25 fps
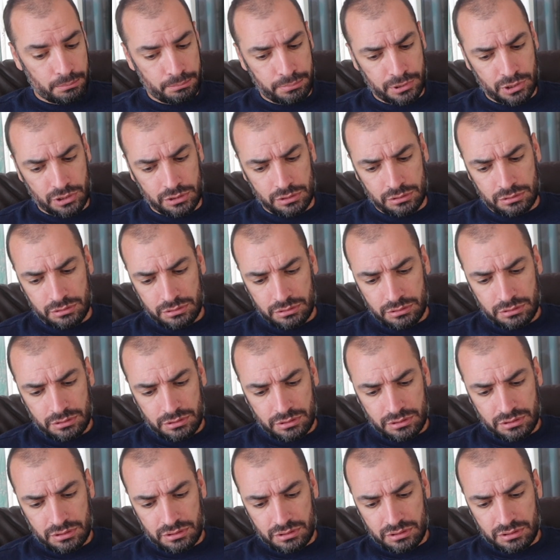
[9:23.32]
But
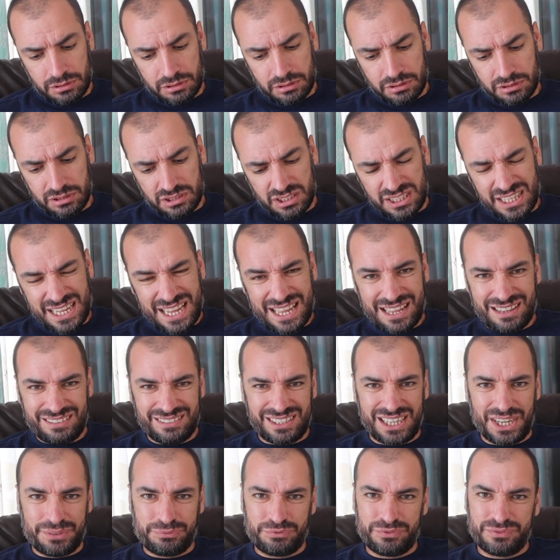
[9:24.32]
yeah,
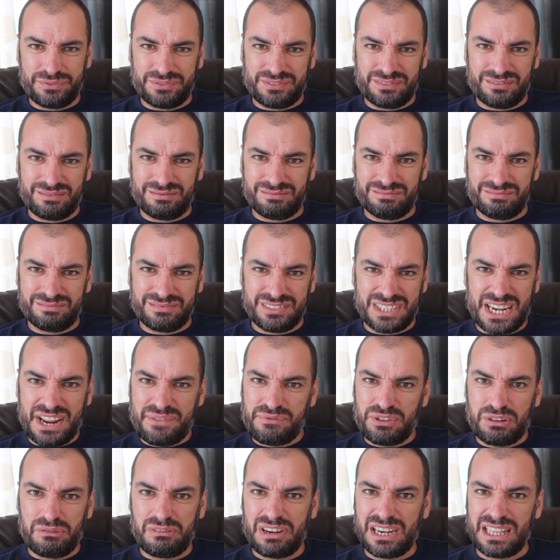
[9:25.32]
I've
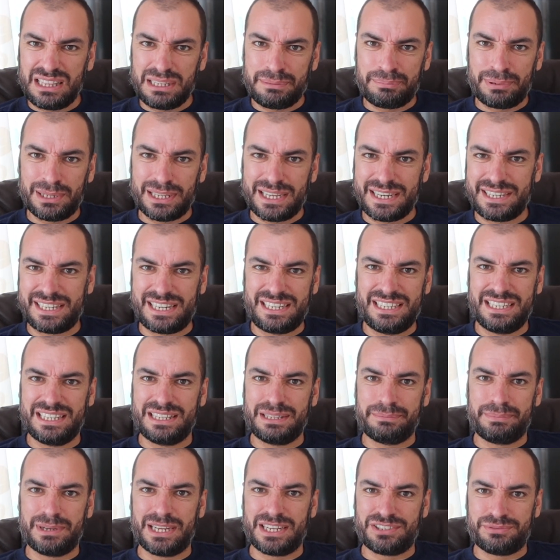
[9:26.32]
never really played any of
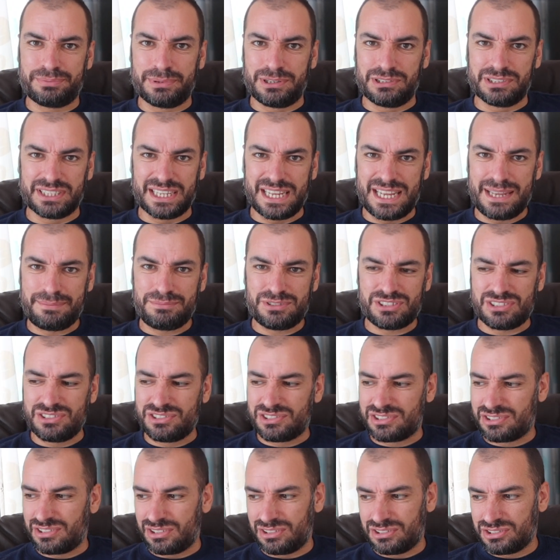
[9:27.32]
the baseball games
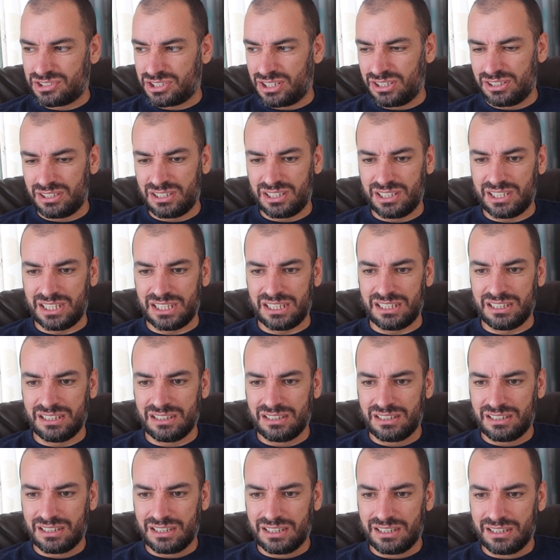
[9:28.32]
as such. Only
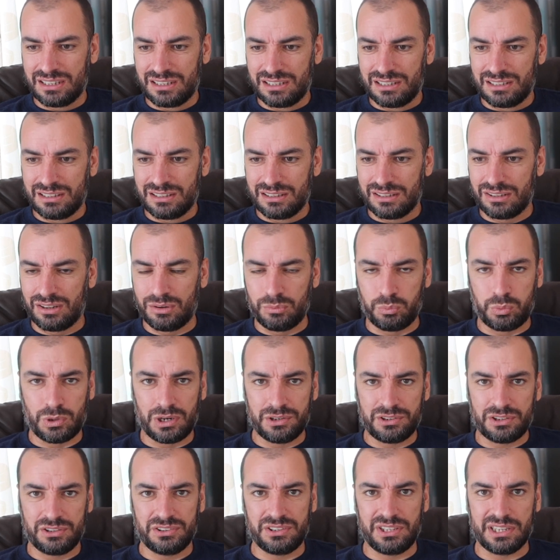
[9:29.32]

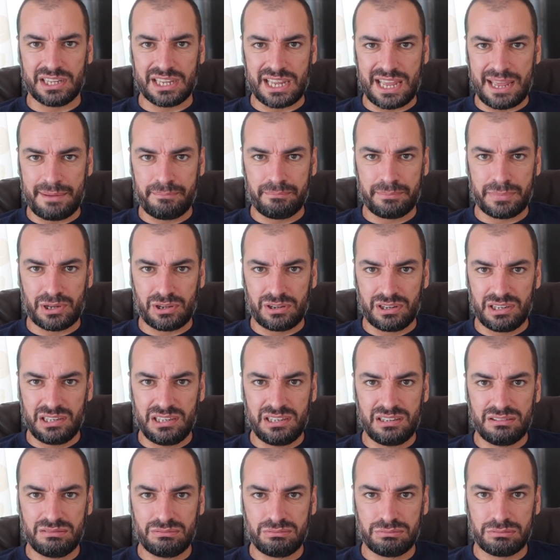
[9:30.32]
one on the Game
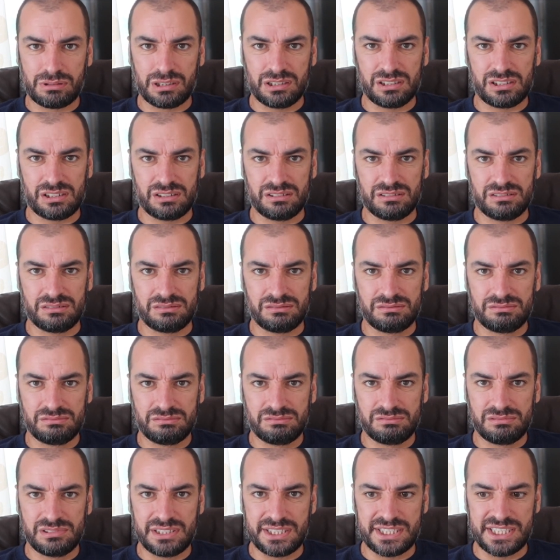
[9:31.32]
Boy, one on
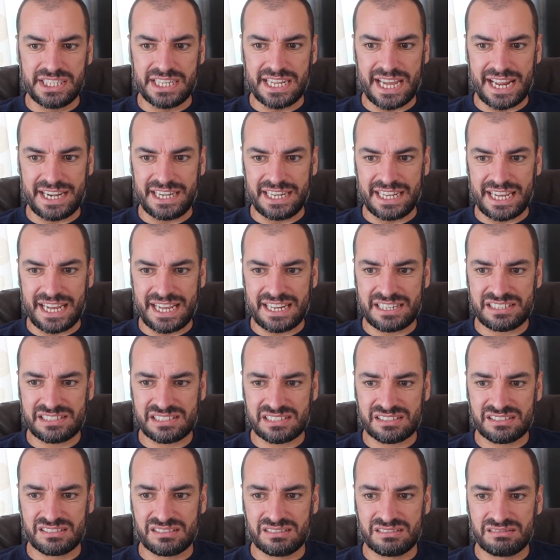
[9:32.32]
the
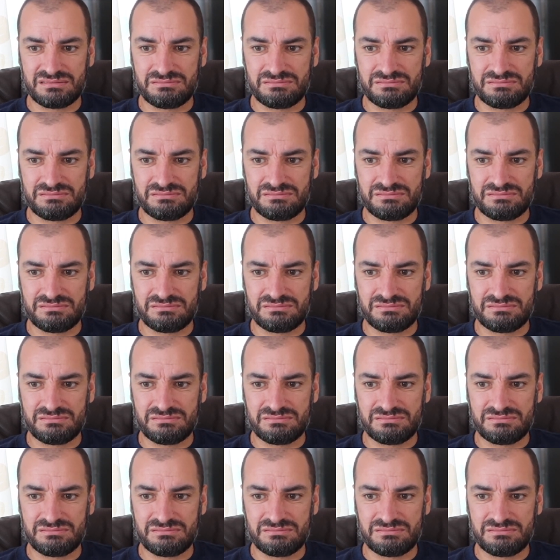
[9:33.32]
NES,